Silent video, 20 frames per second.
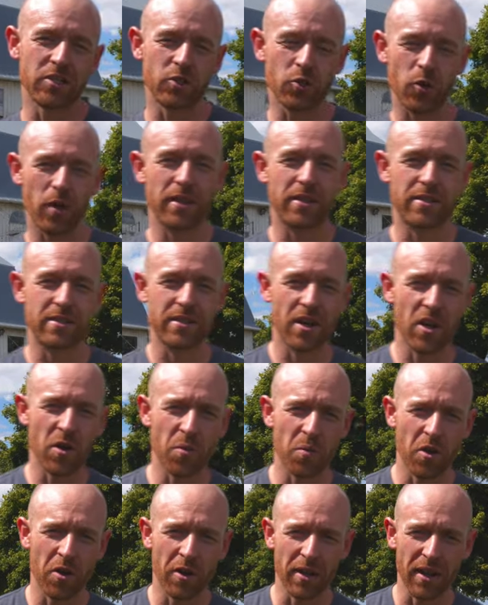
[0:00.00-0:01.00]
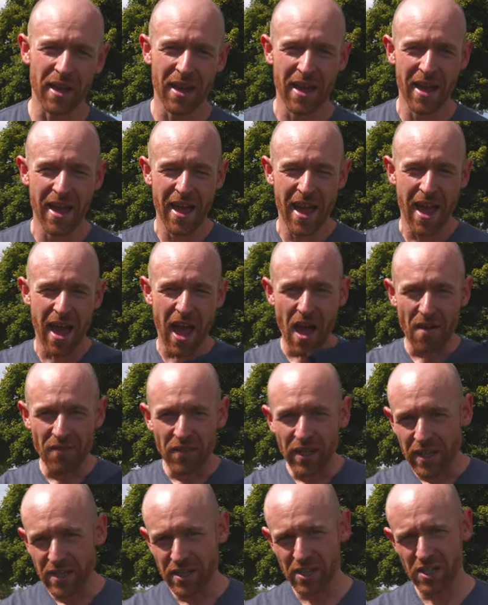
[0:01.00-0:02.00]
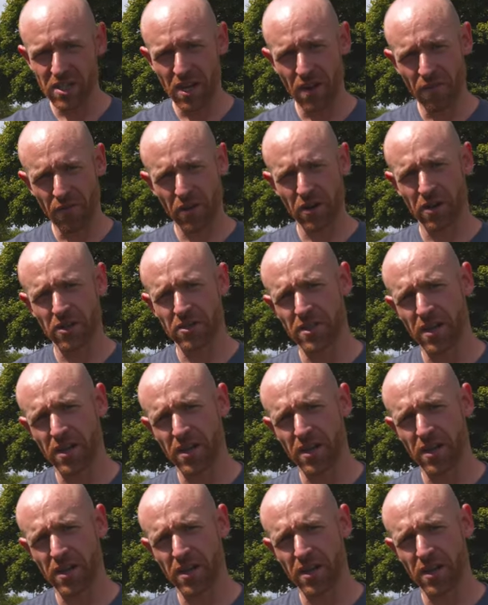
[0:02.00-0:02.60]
enjoy the ceremony, having a D J for your